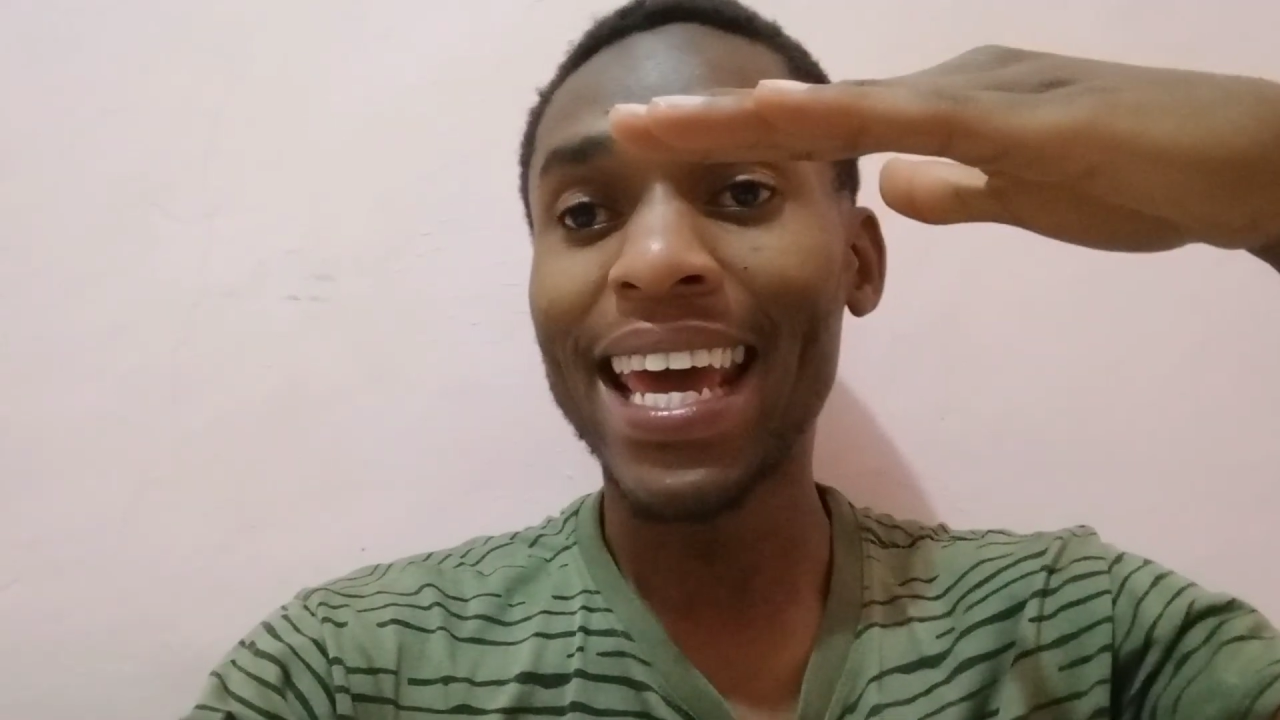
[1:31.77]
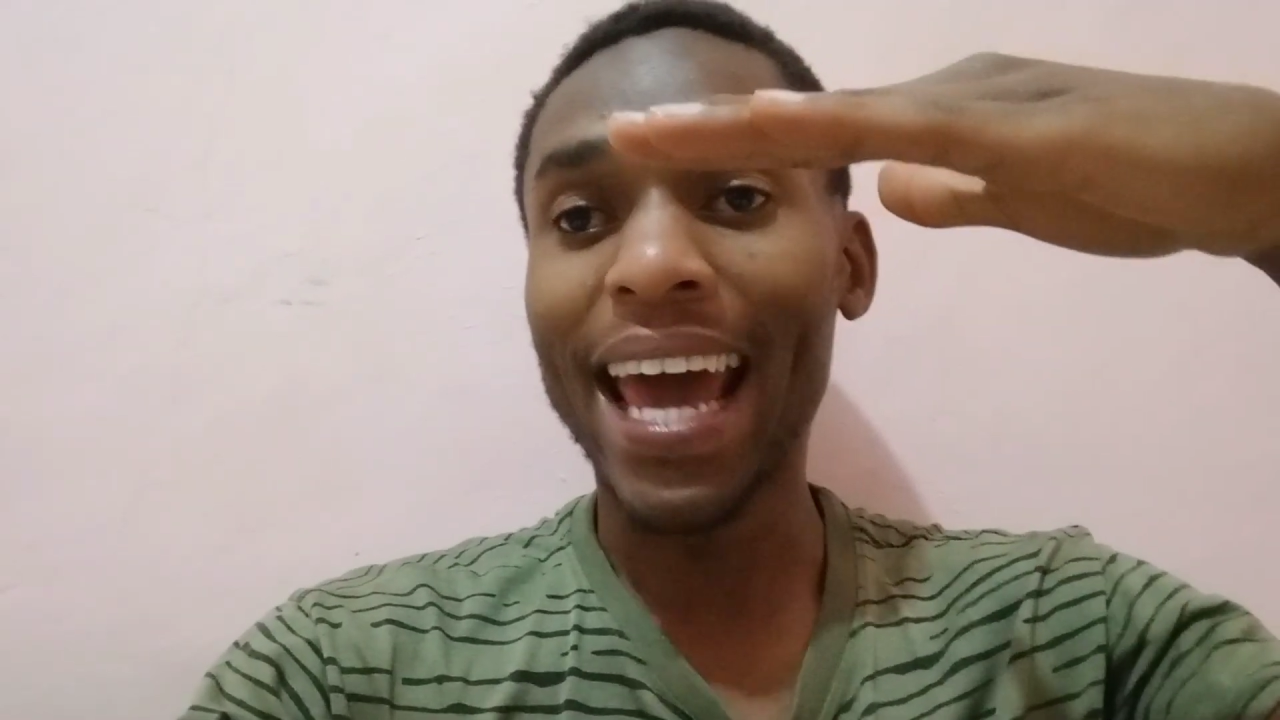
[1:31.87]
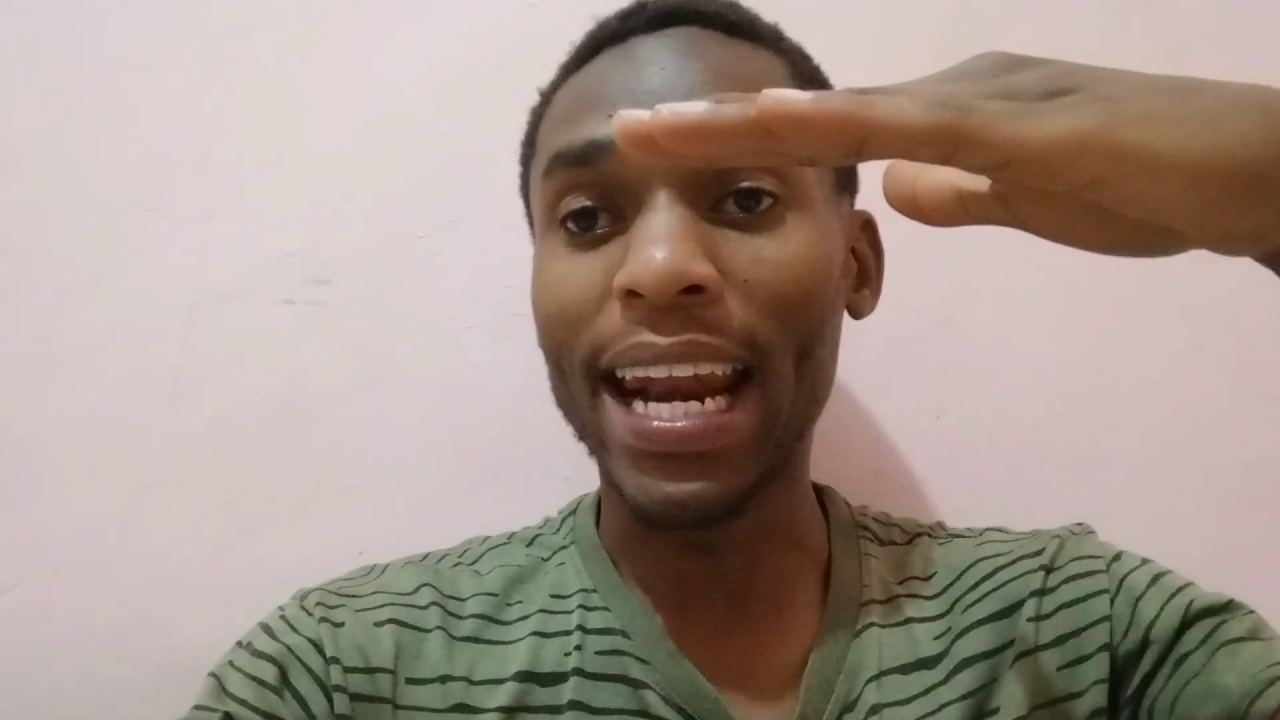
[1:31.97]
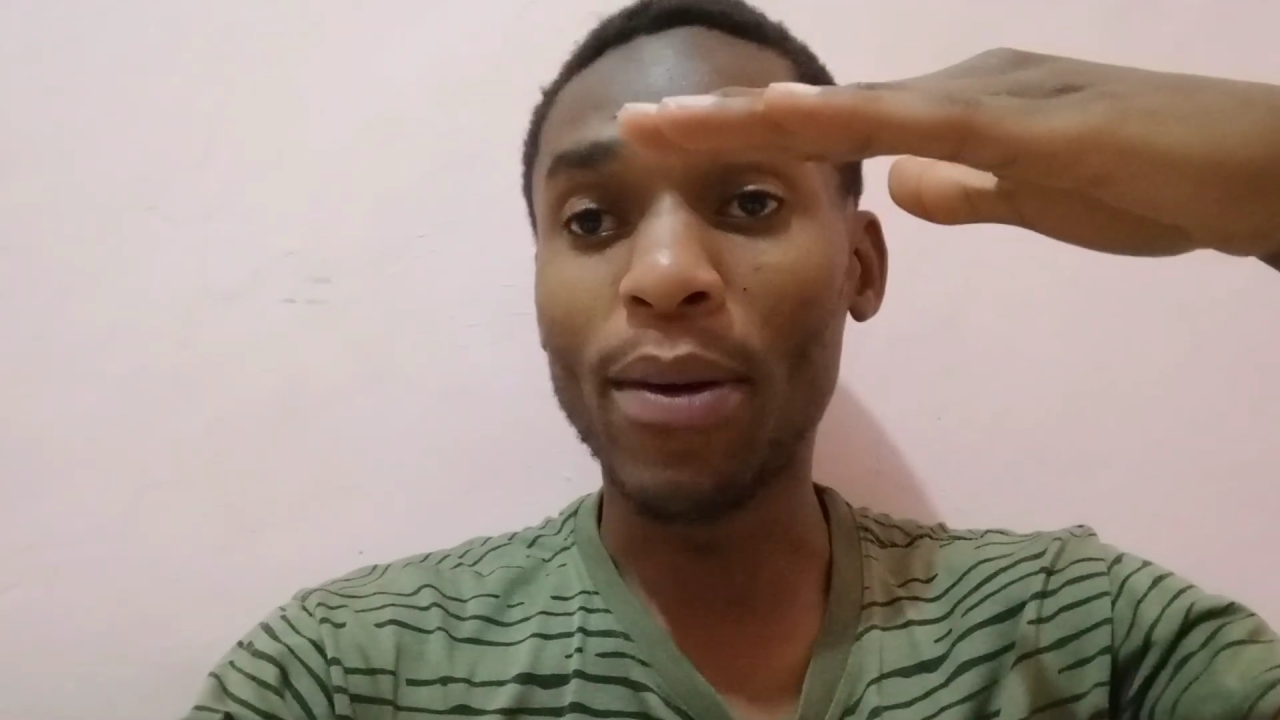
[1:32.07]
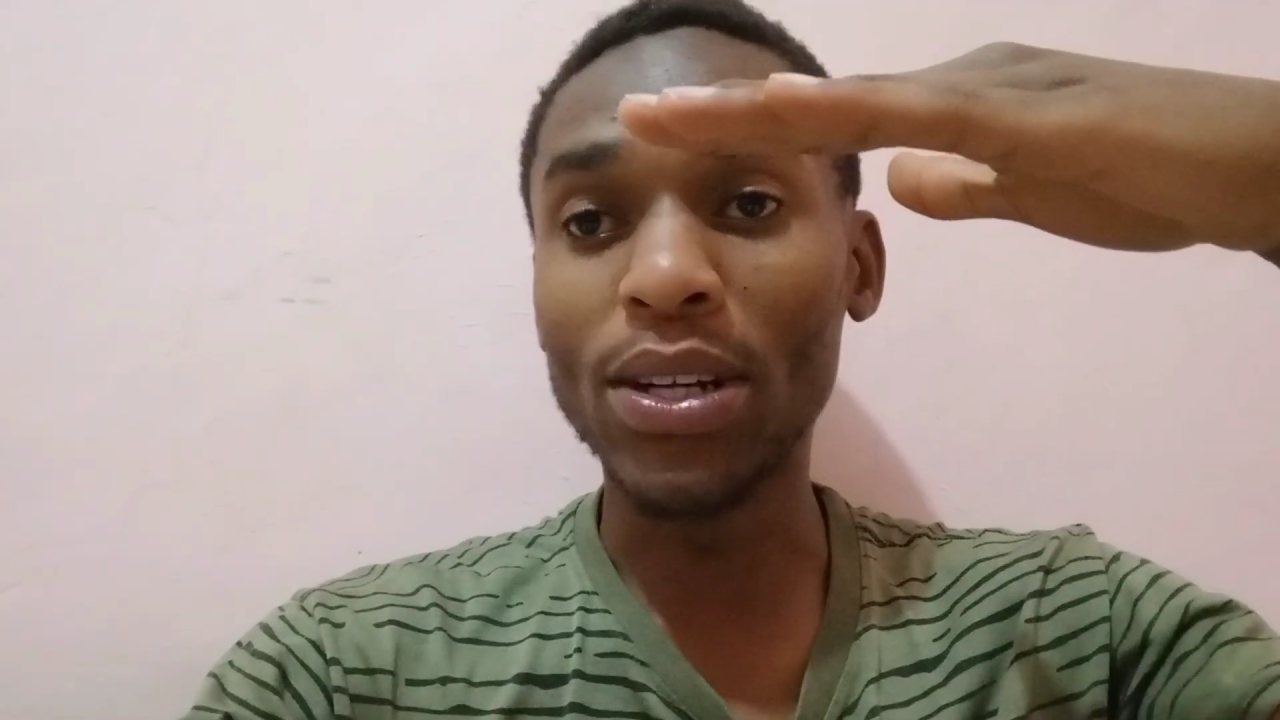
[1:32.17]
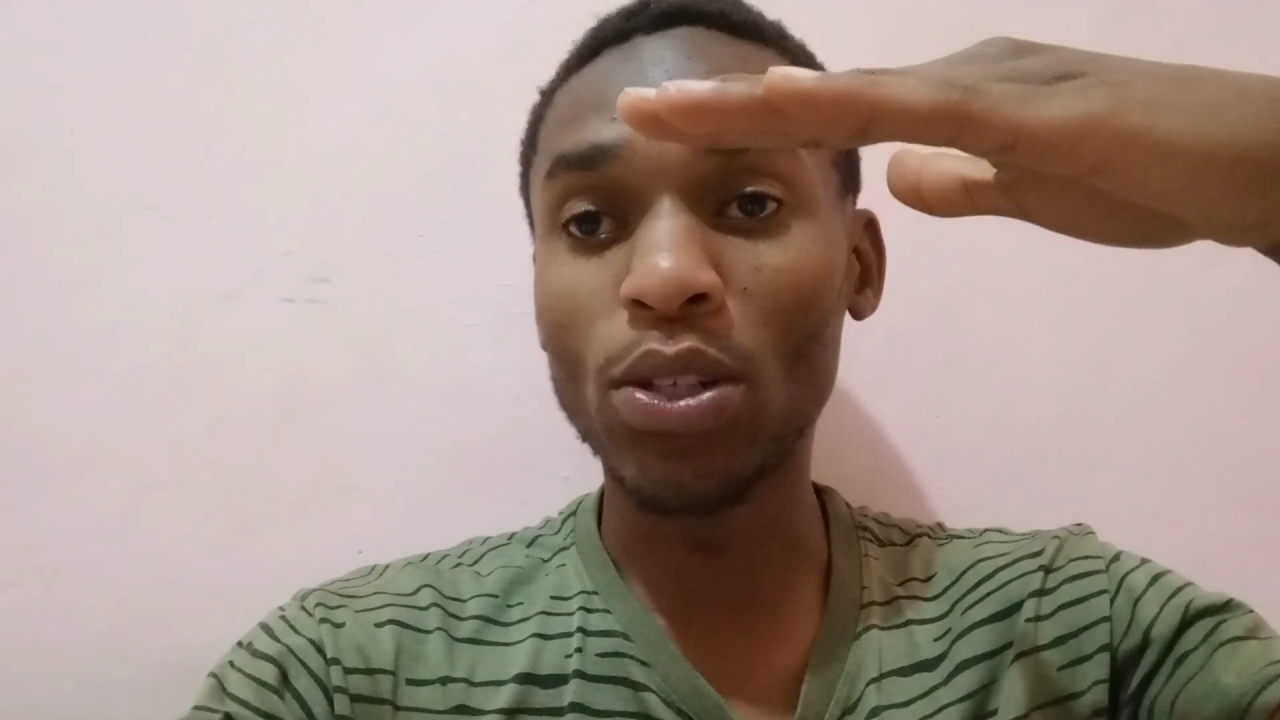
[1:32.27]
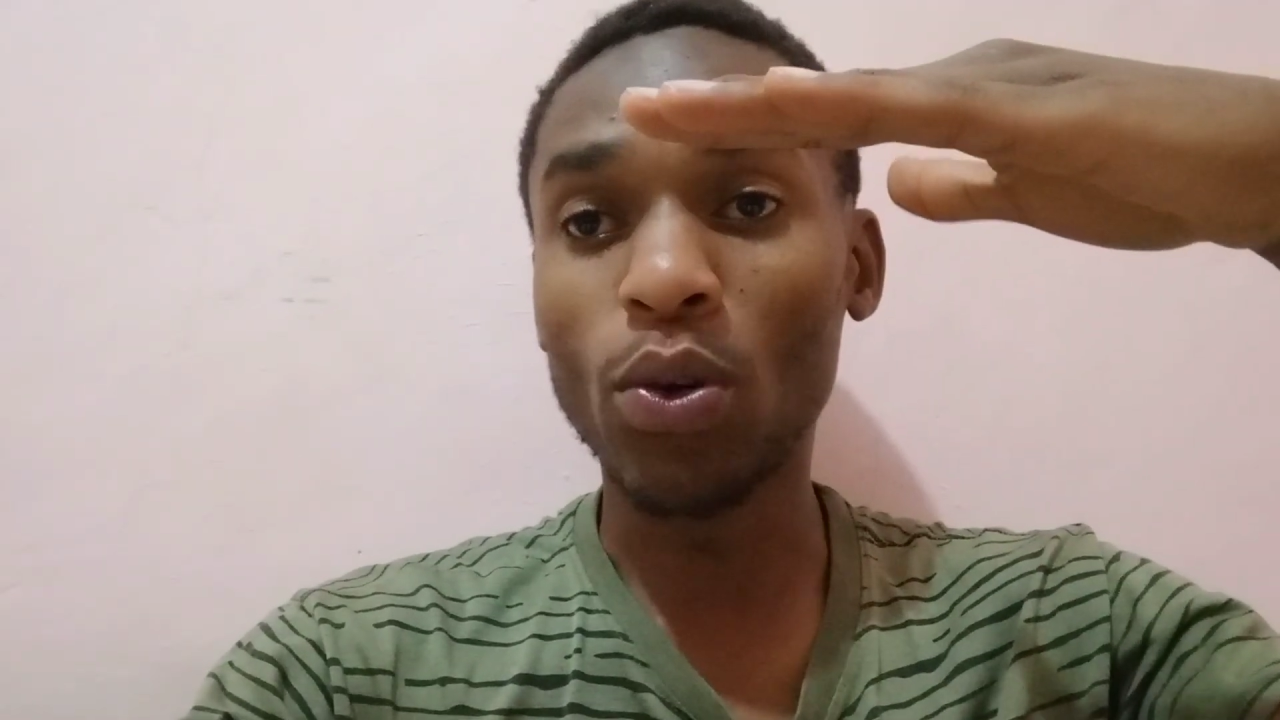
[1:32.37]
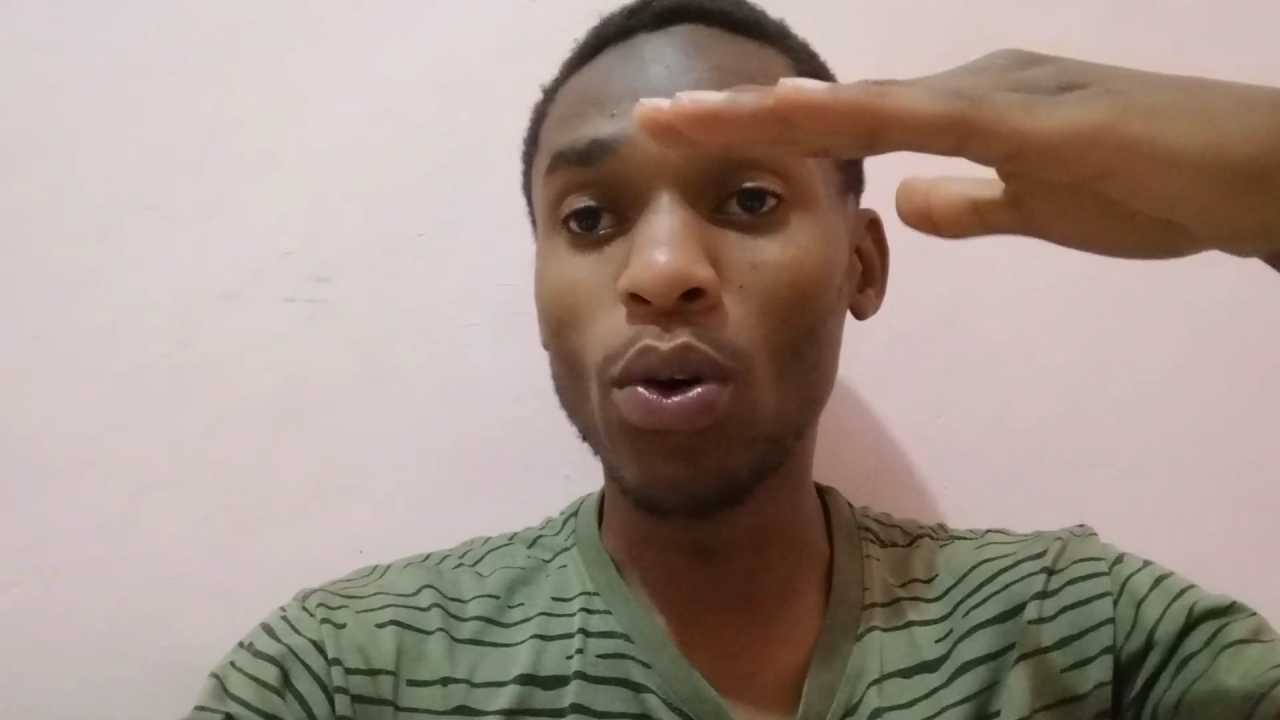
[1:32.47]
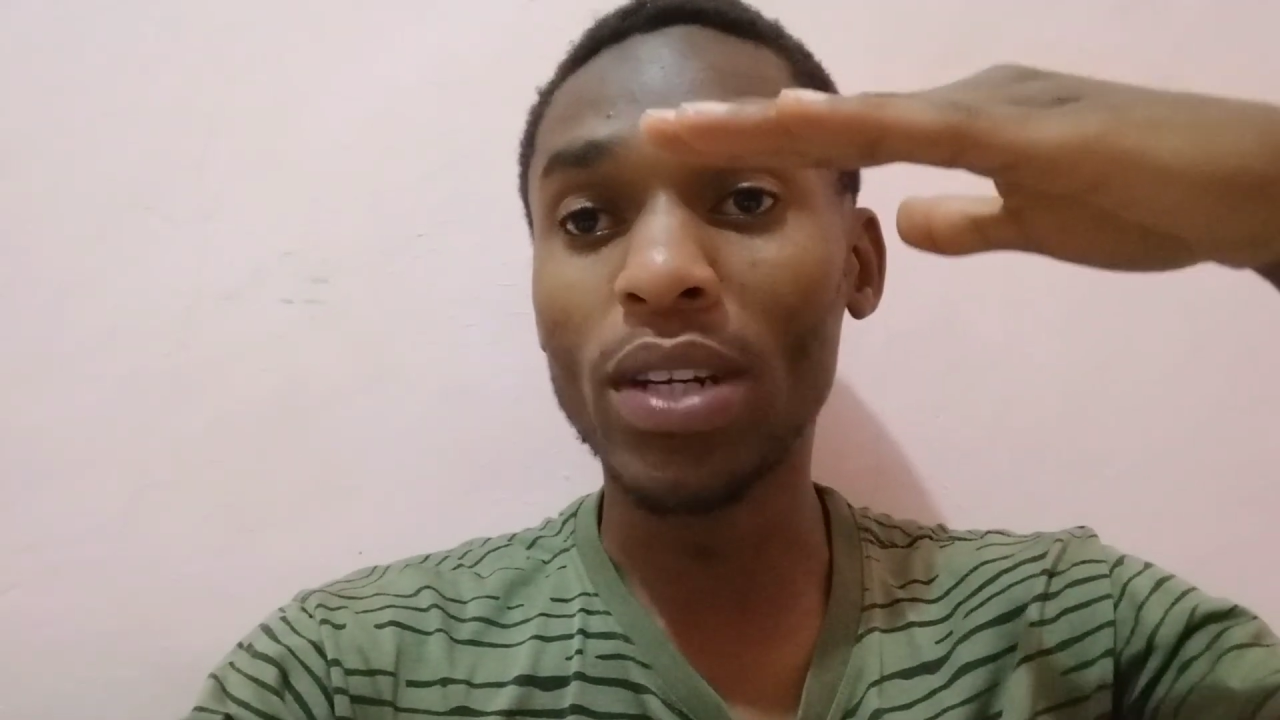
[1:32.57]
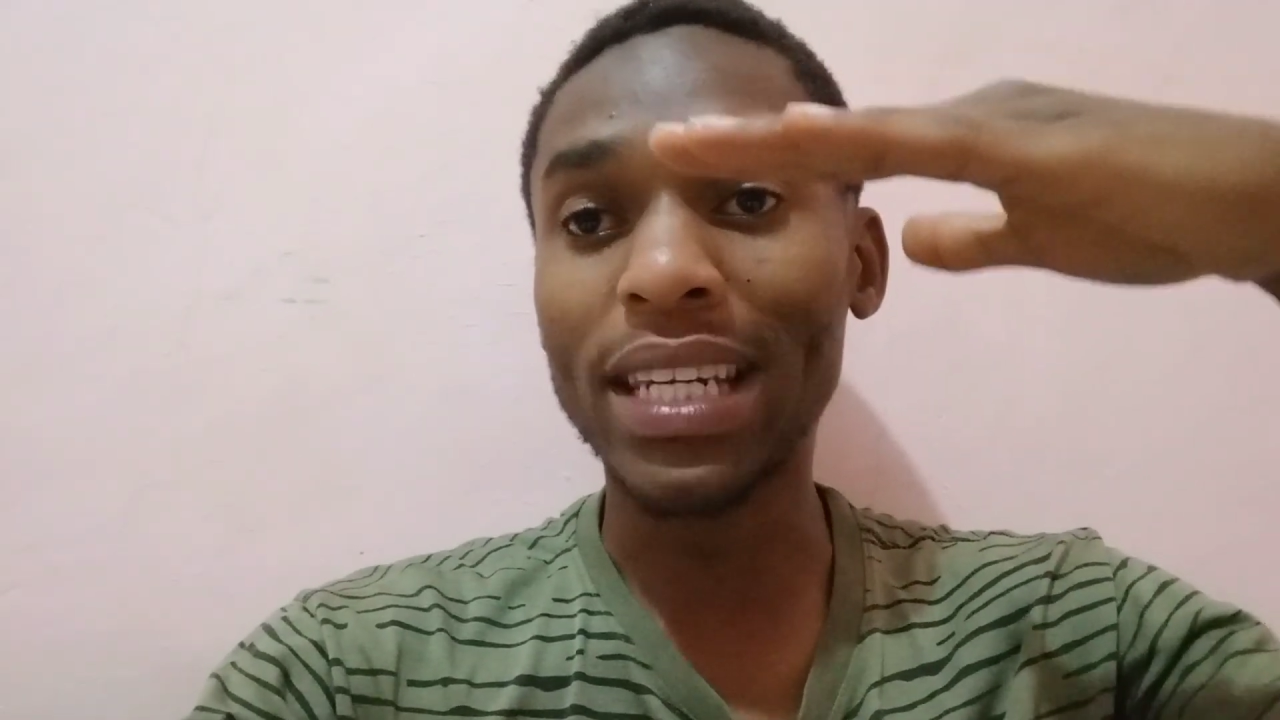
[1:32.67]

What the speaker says: and I want to go